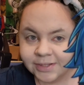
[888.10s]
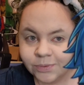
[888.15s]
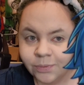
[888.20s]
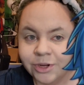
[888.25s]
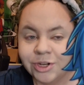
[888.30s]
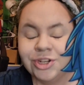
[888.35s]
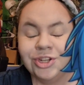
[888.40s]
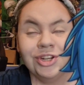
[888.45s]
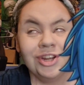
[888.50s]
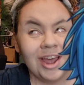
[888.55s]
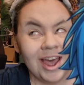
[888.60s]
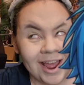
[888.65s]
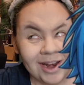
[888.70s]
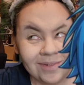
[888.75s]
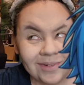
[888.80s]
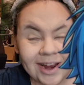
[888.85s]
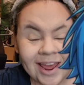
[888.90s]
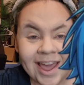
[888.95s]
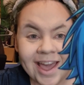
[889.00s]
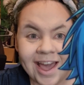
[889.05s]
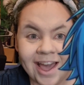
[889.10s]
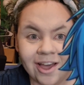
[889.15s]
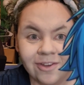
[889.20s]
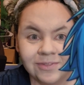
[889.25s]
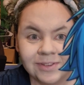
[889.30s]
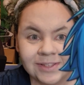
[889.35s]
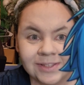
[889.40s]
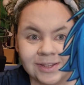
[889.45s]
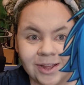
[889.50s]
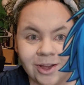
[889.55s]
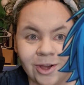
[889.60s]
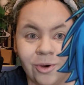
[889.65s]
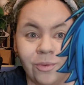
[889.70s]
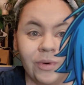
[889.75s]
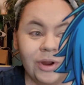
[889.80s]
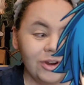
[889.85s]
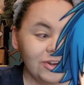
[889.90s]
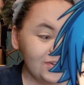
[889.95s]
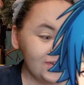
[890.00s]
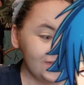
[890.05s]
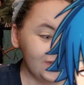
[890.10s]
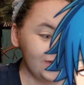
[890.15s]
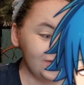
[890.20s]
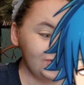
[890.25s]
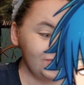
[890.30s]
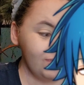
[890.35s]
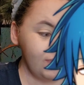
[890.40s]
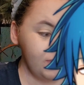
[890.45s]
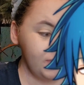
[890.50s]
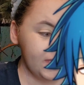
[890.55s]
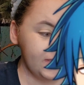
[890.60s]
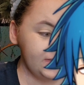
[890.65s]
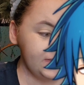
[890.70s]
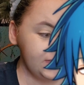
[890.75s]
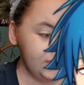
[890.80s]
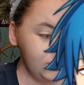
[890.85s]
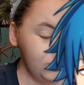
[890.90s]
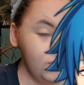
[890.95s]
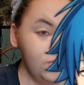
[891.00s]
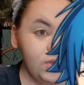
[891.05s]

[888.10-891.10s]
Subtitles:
which I don't have. So we're just gonna do my best to